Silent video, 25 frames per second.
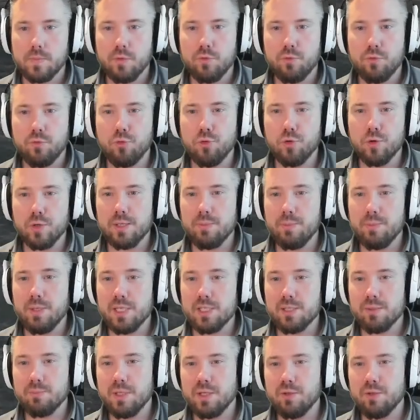Well,
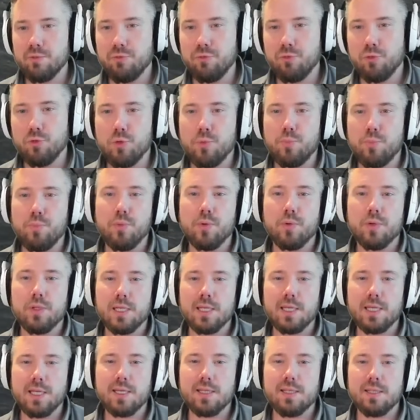imagine being
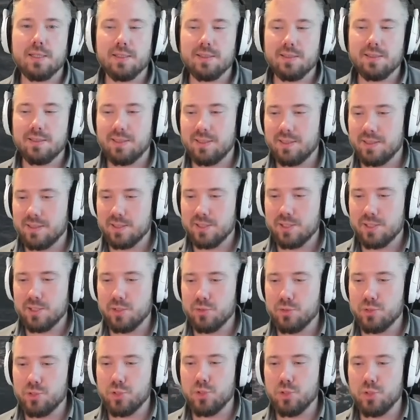like, it's
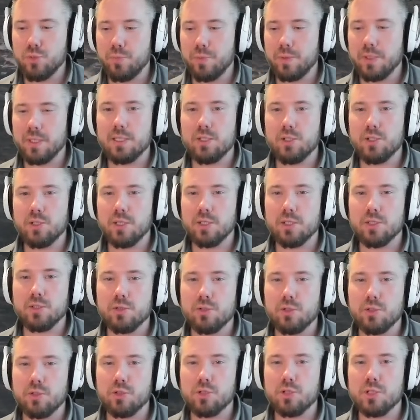so stupid that you
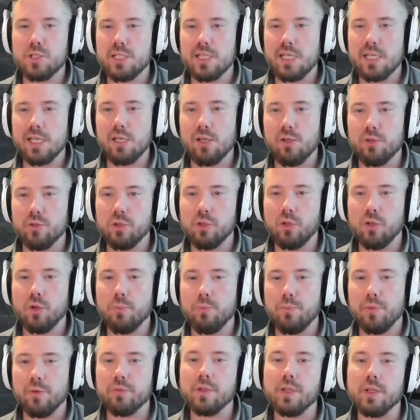just sail on
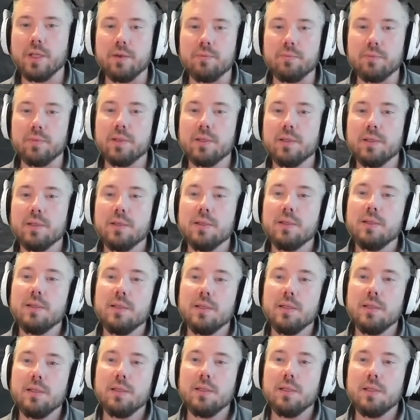top of them.
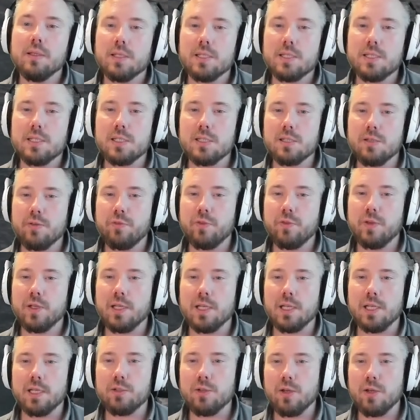This is the thing,
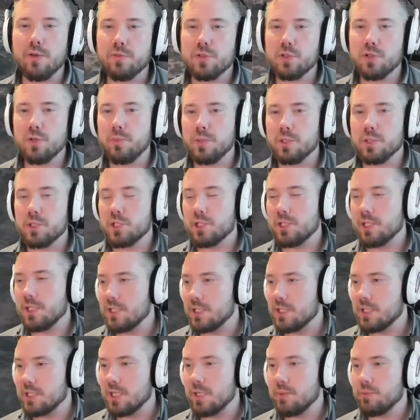like, you have so much
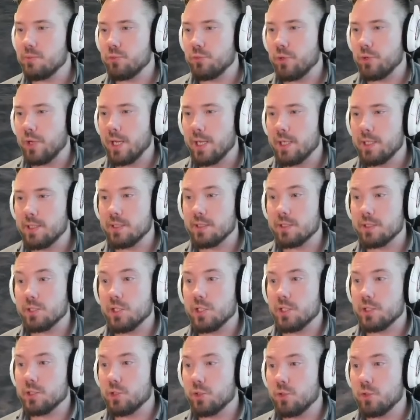less time to react and
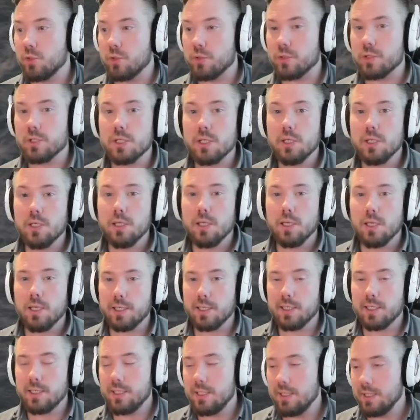change course.
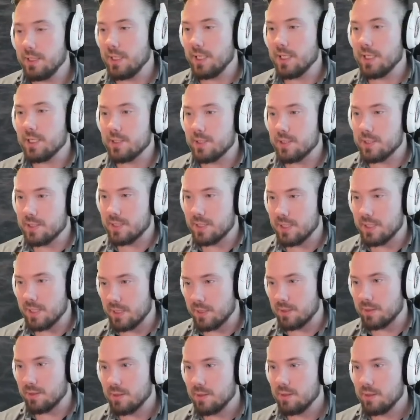Like, a DD has to
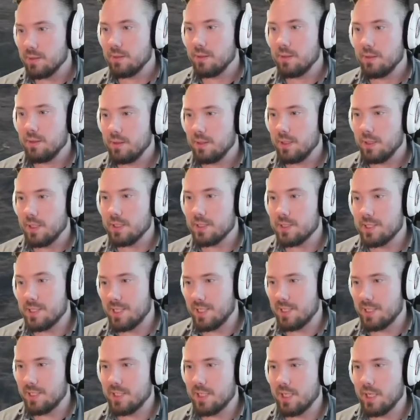sit at
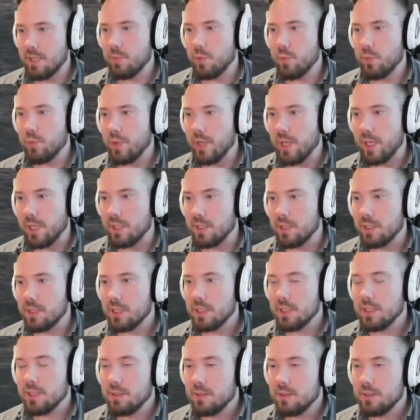6 km away,
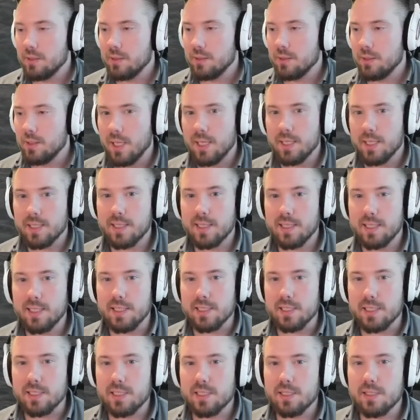at
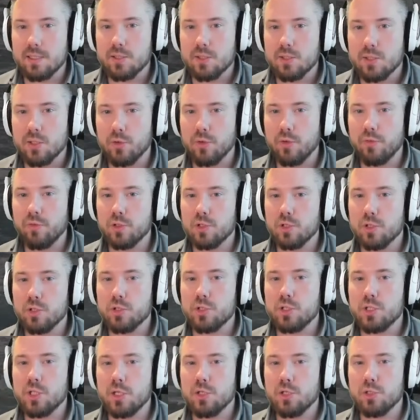least. So if you just
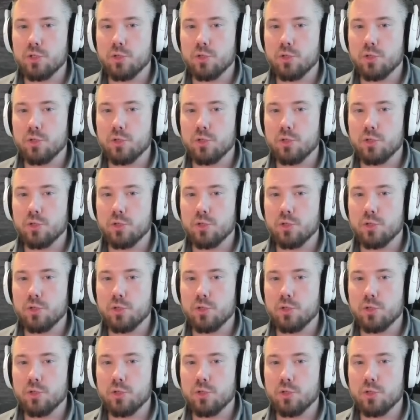change your